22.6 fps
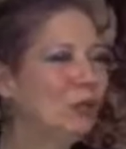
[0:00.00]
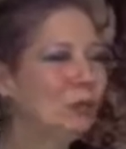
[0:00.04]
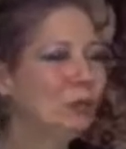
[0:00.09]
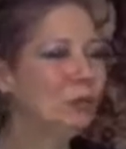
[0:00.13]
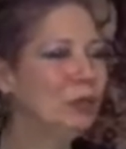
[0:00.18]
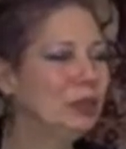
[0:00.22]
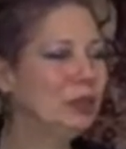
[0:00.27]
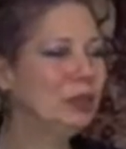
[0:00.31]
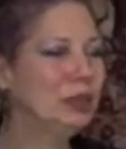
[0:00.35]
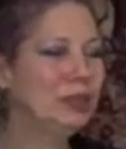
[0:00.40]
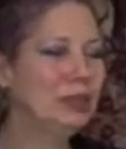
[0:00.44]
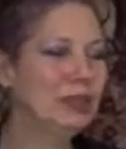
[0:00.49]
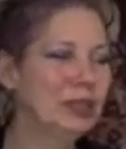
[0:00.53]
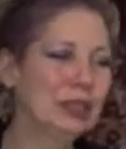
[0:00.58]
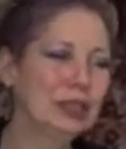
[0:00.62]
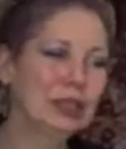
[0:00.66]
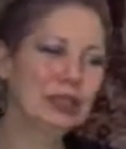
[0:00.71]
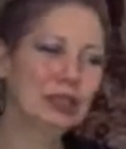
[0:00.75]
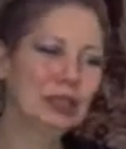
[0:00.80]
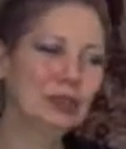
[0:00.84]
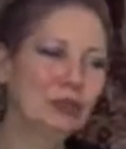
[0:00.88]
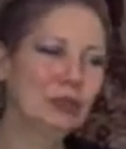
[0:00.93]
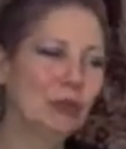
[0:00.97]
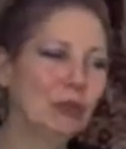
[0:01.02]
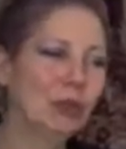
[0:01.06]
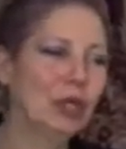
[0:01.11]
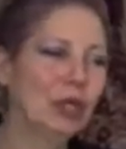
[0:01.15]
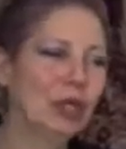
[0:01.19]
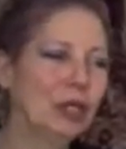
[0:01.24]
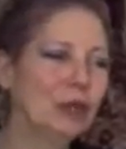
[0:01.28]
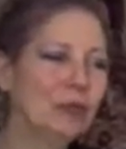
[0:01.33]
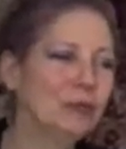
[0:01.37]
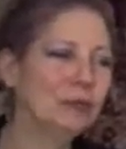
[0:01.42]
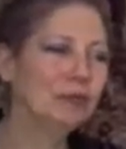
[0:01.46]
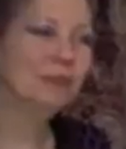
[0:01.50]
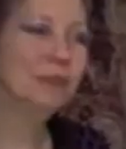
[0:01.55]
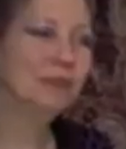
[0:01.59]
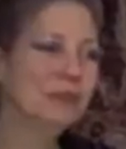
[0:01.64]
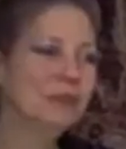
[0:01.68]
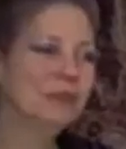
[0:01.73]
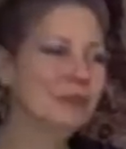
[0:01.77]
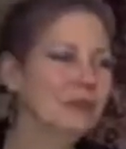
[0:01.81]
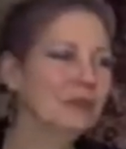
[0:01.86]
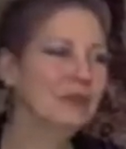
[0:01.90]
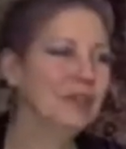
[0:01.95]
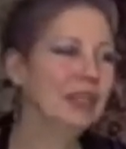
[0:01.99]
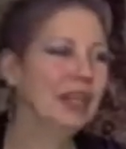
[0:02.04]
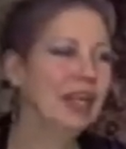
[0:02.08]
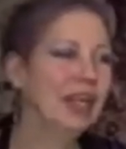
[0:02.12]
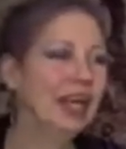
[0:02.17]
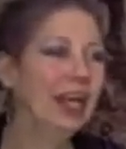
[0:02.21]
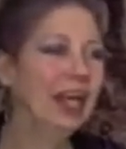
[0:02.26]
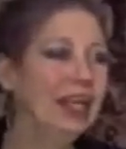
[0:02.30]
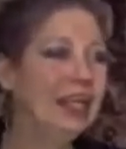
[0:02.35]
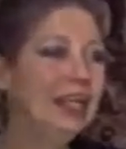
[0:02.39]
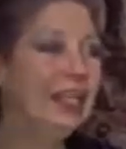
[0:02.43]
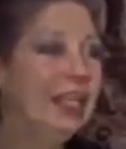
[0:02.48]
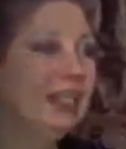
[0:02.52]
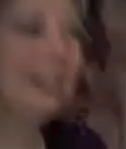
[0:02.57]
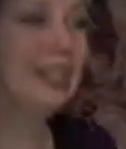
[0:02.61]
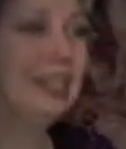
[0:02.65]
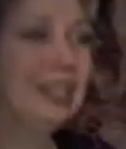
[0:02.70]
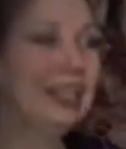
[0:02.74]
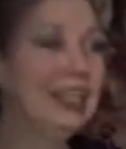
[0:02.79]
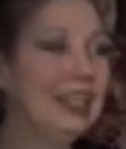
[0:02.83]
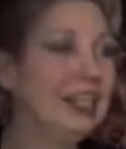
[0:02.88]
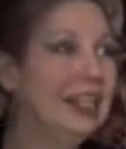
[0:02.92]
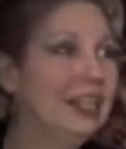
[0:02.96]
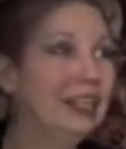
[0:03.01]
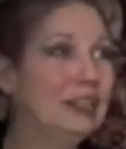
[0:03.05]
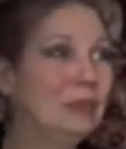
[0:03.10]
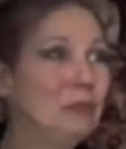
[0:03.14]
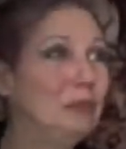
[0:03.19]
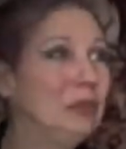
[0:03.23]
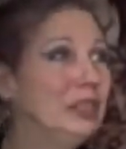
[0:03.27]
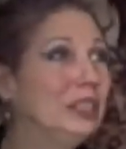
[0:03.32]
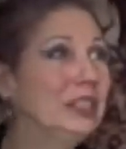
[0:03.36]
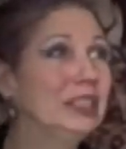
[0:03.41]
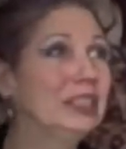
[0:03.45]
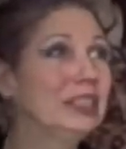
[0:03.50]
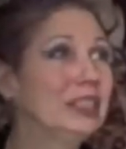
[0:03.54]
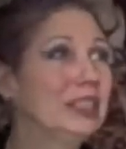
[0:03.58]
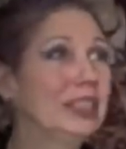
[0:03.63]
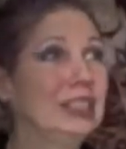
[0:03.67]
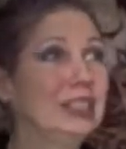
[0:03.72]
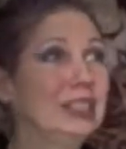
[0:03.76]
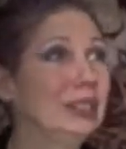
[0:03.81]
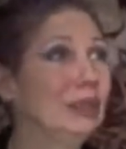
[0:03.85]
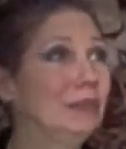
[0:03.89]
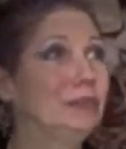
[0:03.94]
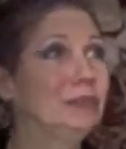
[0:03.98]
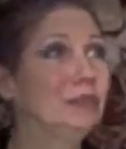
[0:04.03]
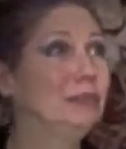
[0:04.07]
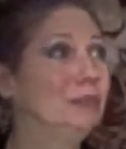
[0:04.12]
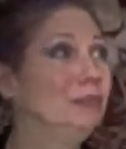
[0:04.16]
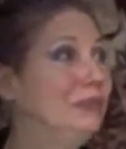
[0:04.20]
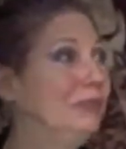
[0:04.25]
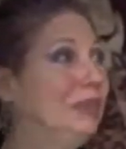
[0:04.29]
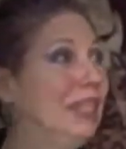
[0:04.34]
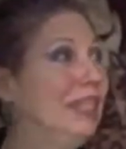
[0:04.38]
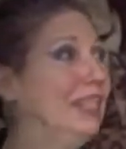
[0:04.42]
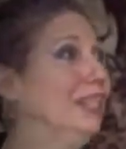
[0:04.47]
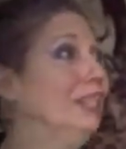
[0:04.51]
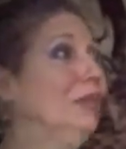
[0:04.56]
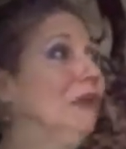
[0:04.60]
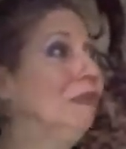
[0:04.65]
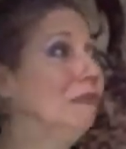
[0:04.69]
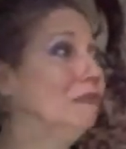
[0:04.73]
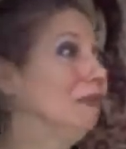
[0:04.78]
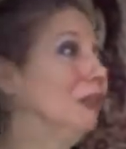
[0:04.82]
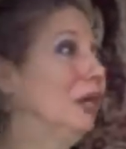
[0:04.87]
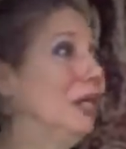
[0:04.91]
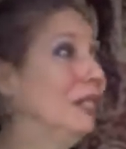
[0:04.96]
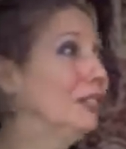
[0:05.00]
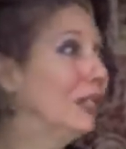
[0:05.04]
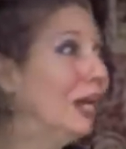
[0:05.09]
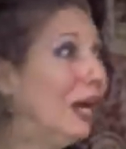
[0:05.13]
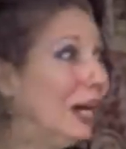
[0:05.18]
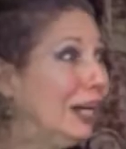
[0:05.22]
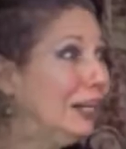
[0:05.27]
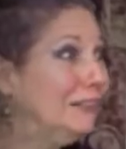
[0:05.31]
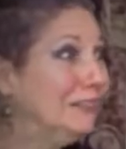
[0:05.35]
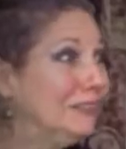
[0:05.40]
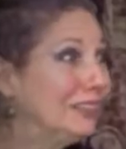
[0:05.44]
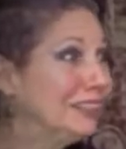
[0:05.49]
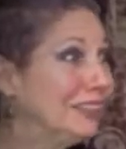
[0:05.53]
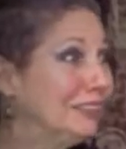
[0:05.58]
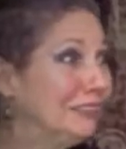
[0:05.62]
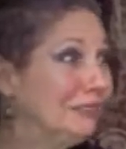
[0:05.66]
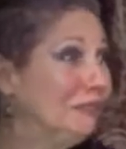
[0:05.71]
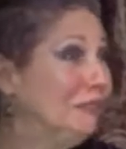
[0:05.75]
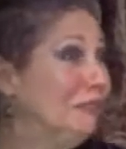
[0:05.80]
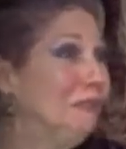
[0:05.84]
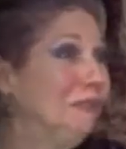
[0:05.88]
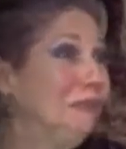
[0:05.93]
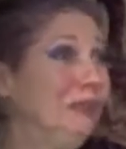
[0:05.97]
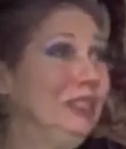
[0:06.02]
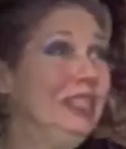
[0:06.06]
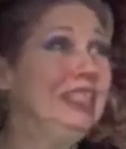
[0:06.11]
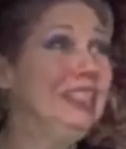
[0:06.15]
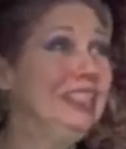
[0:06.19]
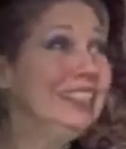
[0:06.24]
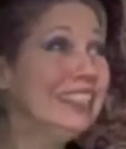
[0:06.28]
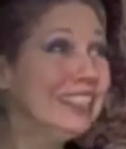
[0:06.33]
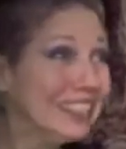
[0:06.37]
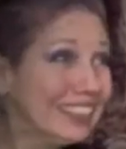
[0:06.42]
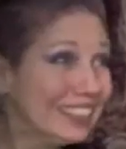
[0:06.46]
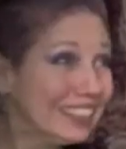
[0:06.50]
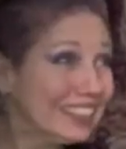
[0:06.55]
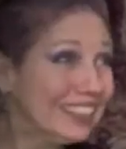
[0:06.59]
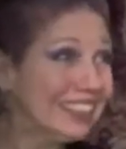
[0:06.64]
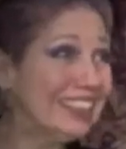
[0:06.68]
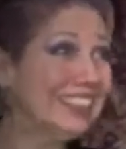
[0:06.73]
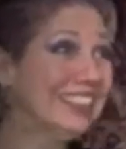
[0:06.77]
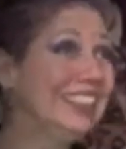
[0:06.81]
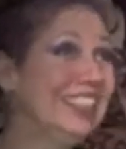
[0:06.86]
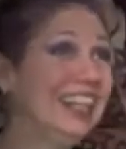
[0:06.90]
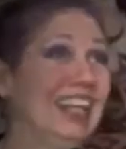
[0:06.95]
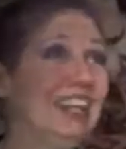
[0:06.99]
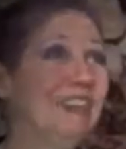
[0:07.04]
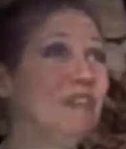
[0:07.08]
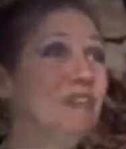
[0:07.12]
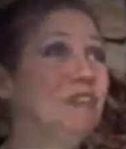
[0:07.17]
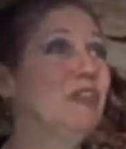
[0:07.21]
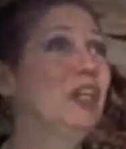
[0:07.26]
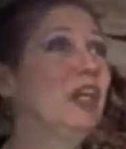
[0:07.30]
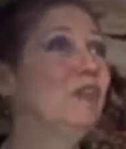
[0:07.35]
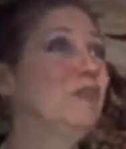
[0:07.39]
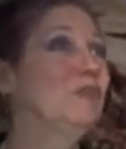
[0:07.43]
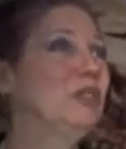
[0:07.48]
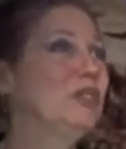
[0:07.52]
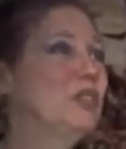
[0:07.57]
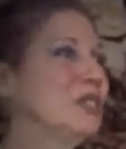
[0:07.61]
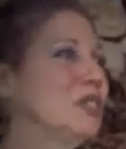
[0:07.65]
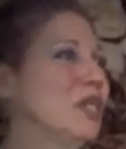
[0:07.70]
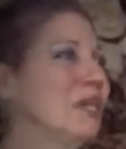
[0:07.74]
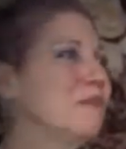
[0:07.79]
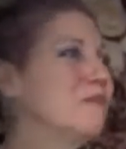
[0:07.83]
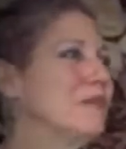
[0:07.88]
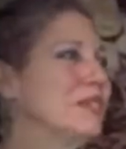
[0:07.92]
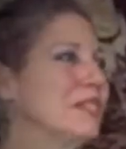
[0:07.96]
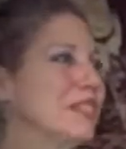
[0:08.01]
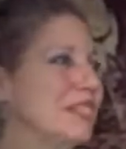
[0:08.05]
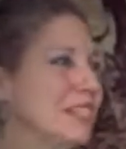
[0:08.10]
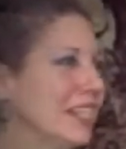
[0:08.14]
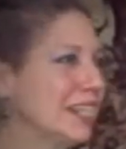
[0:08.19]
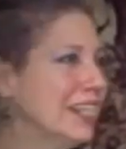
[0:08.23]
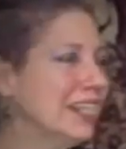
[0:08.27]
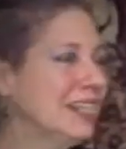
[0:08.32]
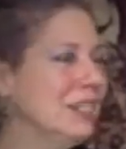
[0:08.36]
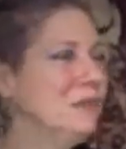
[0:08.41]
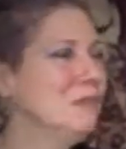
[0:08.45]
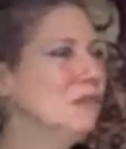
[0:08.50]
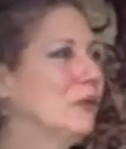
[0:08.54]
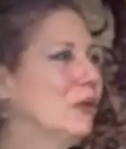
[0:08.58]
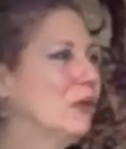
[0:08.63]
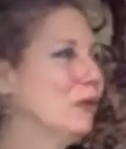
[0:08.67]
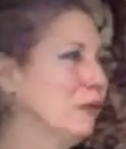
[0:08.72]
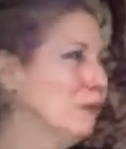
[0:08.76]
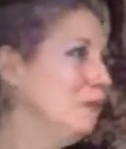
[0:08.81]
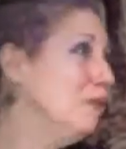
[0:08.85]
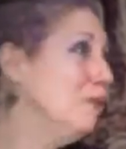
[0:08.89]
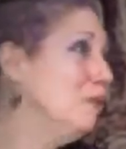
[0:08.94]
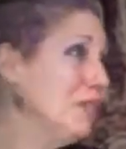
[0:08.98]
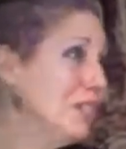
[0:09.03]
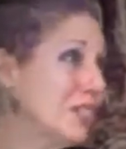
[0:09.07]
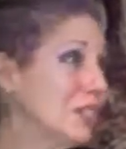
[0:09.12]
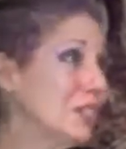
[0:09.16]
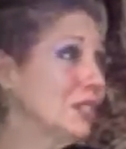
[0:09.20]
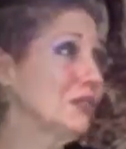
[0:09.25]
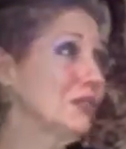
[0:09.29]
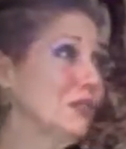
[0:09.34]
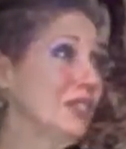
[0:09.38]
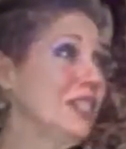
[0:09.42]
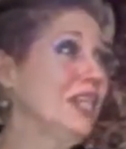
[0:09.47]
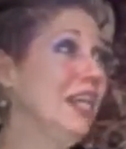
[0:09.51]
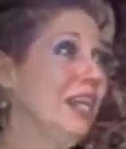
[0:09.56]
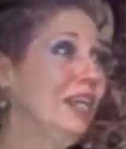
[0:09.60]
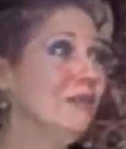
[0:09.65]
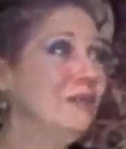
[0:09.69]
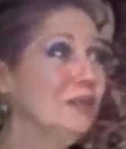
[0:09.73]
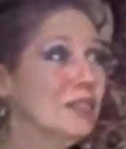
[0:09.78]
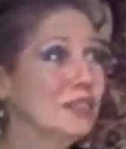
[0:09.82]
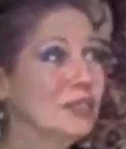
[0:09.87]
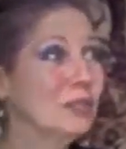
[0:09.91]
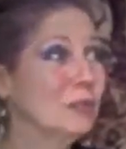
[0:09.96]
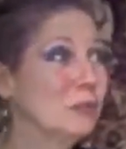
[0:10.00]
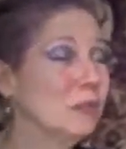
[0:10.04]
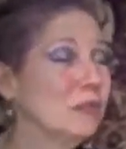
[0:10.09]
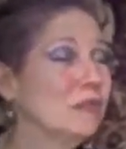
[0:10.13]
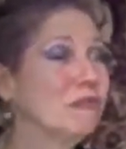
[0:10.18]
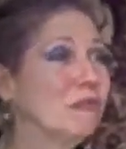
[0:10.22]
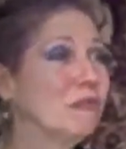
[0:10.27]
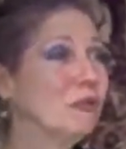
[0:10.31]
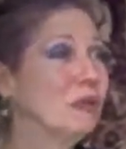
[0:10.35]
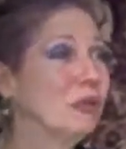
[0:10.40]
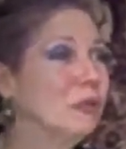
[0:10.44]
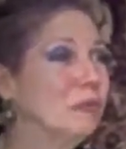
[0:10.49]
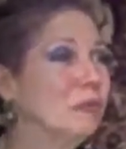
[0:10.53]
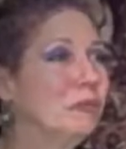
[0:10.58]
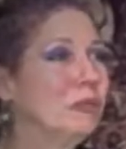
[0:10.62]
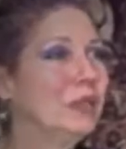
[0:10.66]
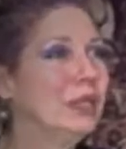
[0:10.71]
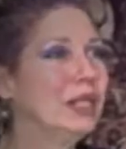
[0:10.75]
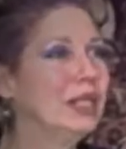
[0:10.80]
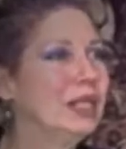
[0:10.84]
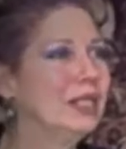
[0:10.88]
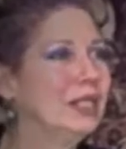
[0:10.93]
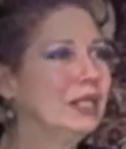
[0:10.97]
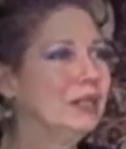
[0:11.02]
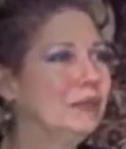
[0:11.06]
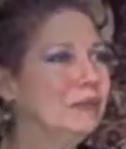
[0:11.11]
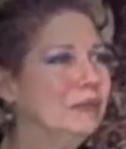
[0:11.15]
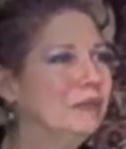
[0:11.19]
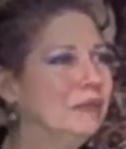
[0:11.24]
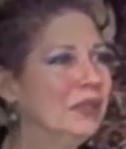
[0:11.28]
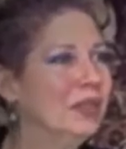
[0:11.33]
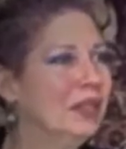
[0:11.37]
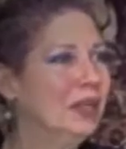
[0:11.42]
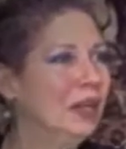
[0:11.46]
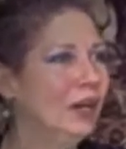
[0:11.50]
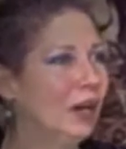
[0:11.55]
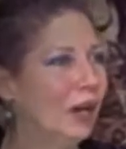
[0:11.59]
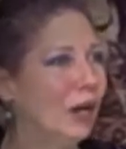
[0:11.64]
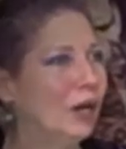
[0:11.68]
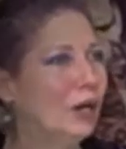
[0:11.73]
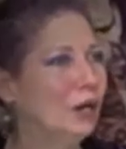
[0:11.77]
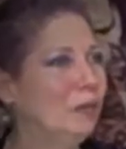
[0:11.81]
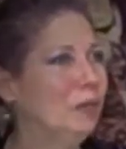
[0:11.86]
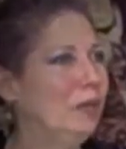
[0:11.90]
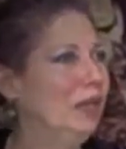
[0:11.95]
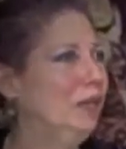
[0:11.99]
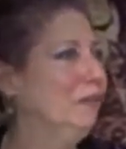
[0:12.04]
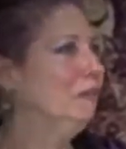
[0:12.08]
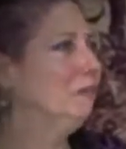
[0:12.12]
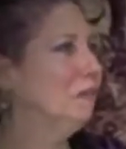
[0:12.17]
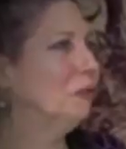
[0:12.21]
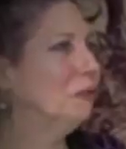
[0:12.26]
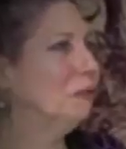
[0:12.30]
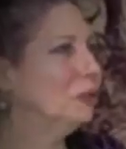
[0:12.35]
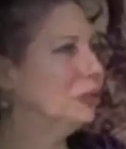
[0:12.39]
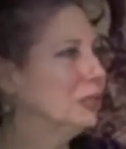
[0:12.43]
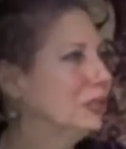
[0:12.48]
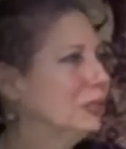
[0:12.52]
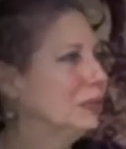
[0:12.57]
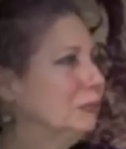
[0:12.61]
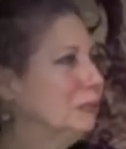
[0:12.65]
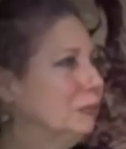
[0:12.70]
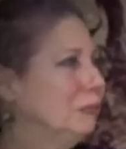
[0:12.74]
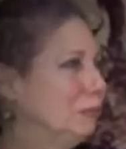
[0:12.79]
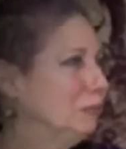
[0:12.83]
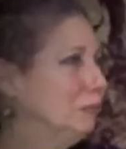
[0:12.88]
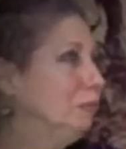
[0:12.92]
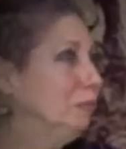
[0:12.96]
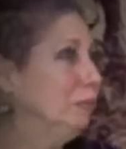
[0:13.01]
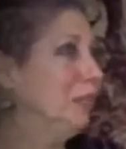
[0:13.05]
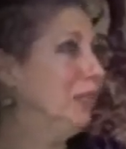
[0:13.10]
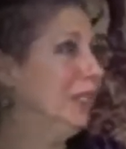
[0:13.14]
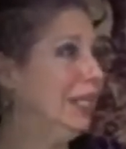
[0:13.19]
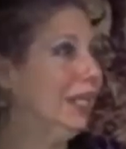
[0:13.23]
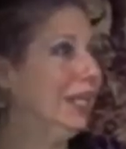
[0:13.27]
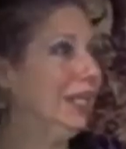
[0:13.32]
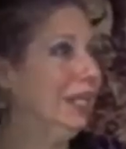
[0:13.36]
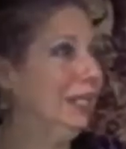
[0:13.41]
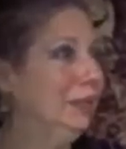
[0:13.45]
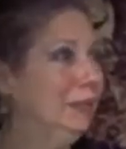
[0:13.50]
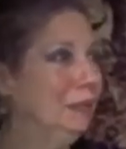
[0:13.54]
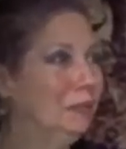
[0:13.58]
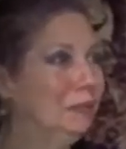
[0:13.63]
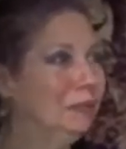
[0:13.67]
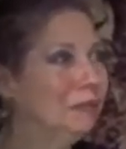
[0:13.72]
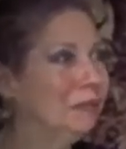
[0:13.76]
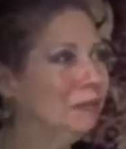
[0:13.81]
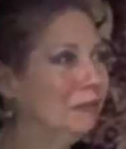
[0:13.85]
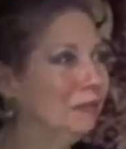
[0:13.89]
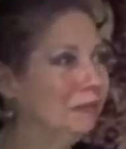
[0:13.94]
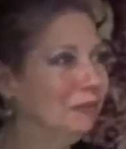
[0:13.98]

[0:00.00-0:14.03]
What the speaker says: opened the store, and the business ended up taking over our lives, and we didn't have that much time to sing anymore. I mean, we still sing, we still perform, but our main focus became